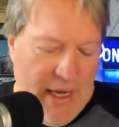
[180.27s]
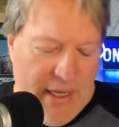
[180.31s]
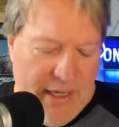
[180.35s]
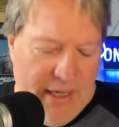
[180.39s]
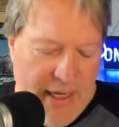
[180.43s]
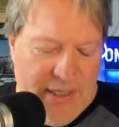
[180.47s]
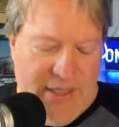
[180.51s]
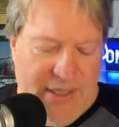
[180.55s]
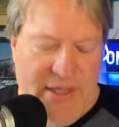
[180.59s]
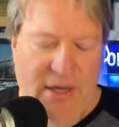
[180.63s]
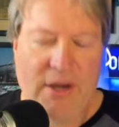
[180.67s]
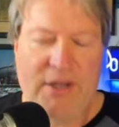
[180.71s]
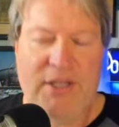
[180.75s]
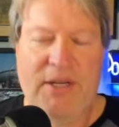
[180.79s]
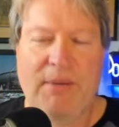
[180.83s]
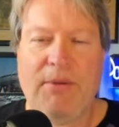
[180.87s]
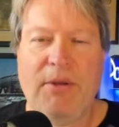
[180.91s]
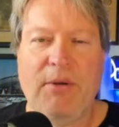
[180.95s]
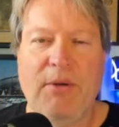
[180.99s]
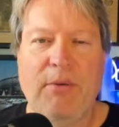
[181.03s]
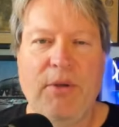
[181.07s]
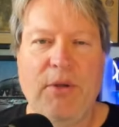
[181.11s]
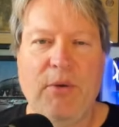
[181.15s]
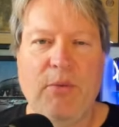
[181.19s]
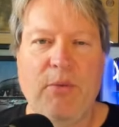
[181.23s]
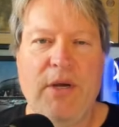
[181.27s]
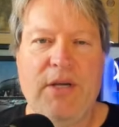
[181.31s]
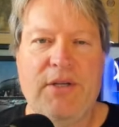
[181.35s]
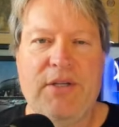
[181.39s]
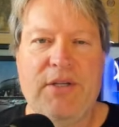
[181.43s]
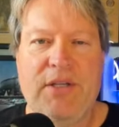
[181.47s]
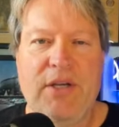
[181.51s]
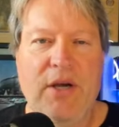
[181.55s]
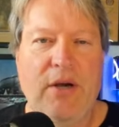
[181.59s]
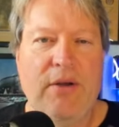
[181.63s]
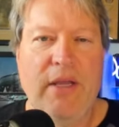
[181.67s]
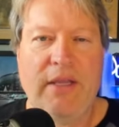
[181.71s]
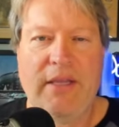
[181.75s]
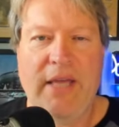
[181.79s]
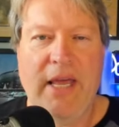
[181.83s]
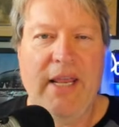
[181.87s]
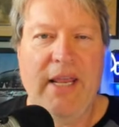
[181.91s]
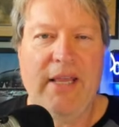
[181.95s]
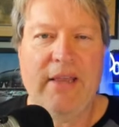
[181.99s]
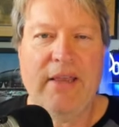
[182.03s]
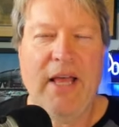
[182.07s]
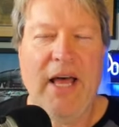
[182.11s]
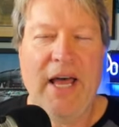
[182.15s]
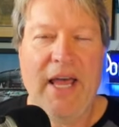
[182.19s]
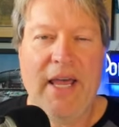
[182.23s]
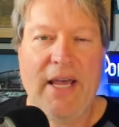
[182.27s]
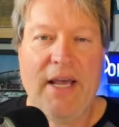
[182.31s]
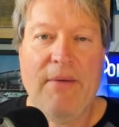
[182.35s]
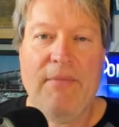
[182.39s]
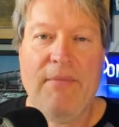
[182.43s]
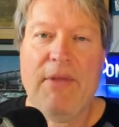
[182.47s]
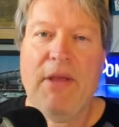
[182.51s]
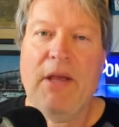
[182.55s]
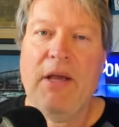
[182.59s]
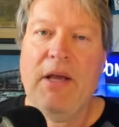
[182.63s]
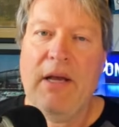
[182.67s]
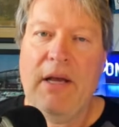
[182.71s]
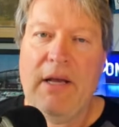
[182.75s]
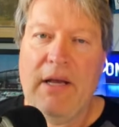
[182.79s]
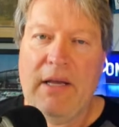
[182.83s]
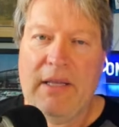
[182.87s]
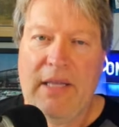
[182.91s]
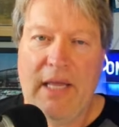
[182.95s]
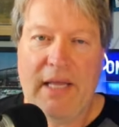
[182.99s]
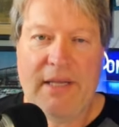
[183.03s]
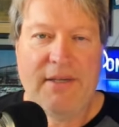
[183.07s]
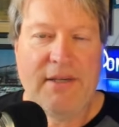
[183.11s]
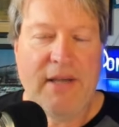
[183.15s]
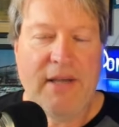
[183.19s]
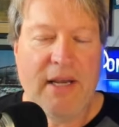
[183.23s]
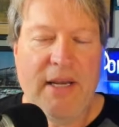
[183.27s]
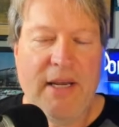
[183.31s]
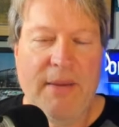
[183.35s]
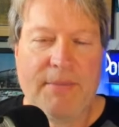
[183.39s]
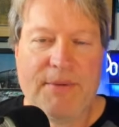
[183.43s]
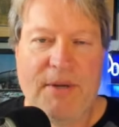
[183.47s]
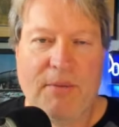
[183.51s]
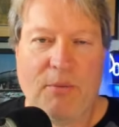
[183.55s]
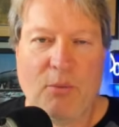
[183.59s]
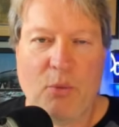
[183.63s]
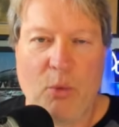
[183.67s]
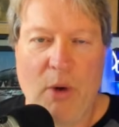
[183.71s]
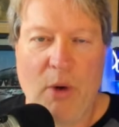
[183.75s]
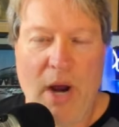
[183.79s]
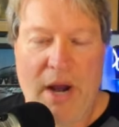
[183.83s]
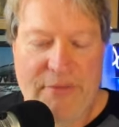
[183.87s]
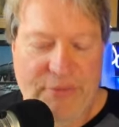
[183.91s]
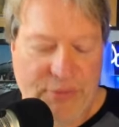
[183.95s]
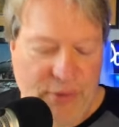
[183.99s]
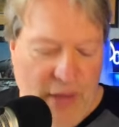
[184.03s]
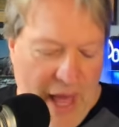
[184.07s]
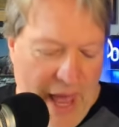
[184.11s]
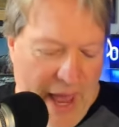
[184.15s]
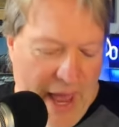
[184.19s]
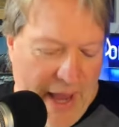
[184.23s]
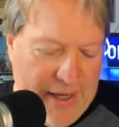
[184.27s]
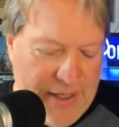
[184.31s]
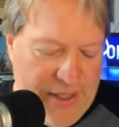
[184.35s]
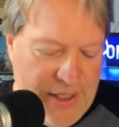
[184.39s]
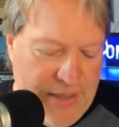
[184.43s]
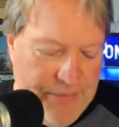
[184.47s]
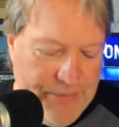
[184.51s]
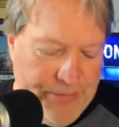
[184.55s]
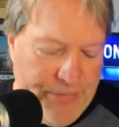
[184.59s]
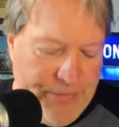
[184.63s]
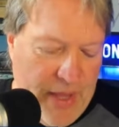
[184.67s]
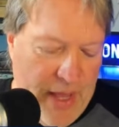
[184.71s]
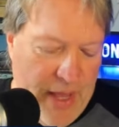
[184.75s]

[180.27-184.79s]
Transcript: They saw something with the wrist there that they didn't like that sent up some red flags,